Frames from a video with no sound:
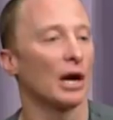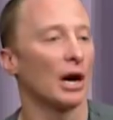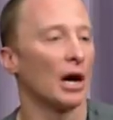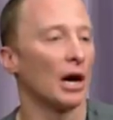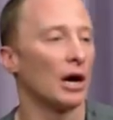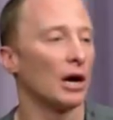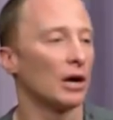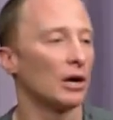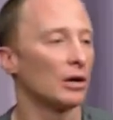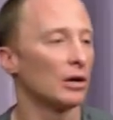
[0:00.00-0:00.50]

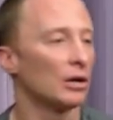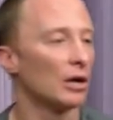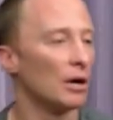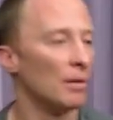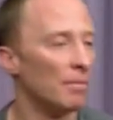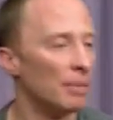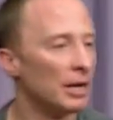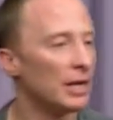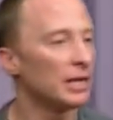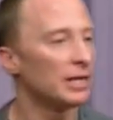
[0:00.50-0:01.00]
our
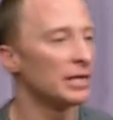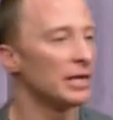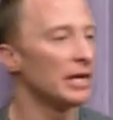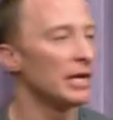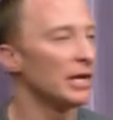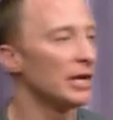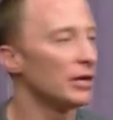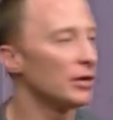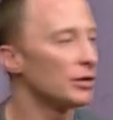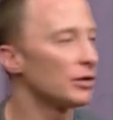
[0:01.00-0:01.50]

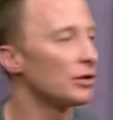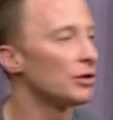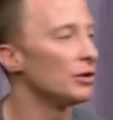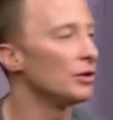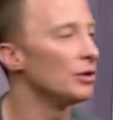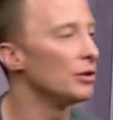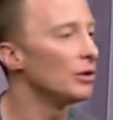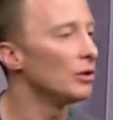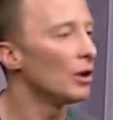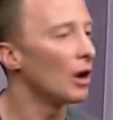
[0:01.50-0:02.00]
ability
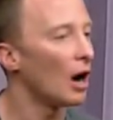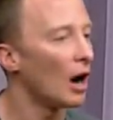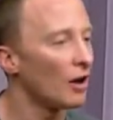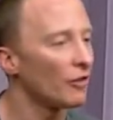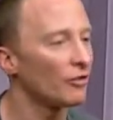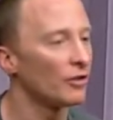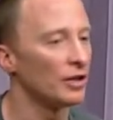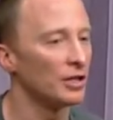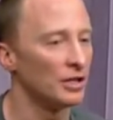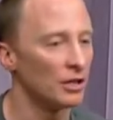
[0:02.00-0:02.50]
to
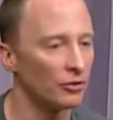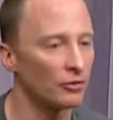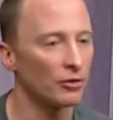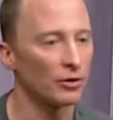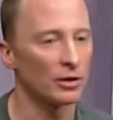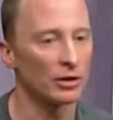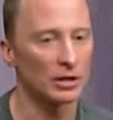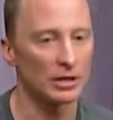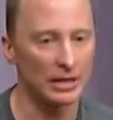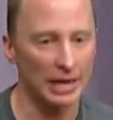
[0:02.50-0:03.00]
offer
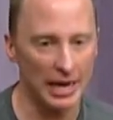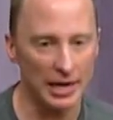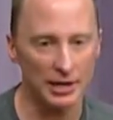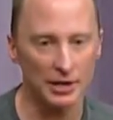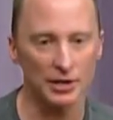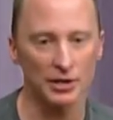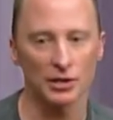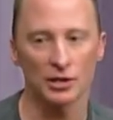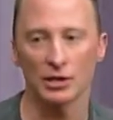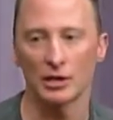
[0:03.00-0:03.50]
different
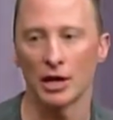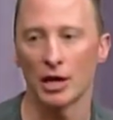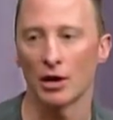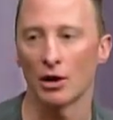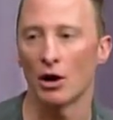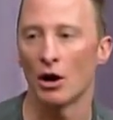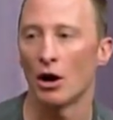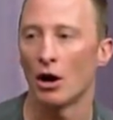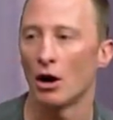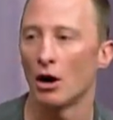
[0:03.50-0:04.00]
tests that
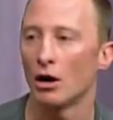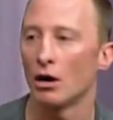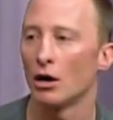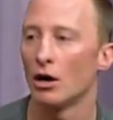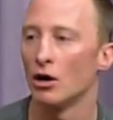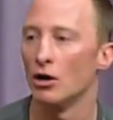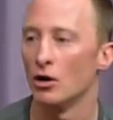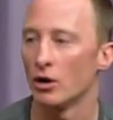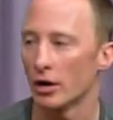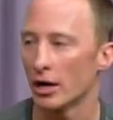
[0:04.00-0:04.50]
are
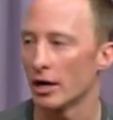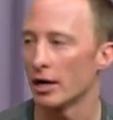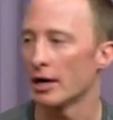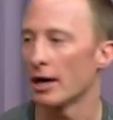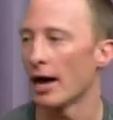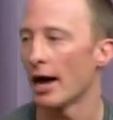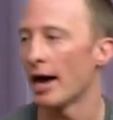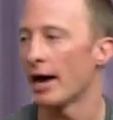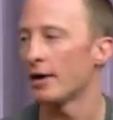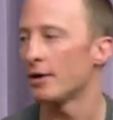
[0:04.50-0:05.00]
looking
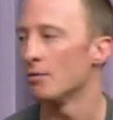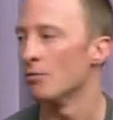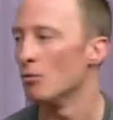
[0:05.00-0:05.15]
at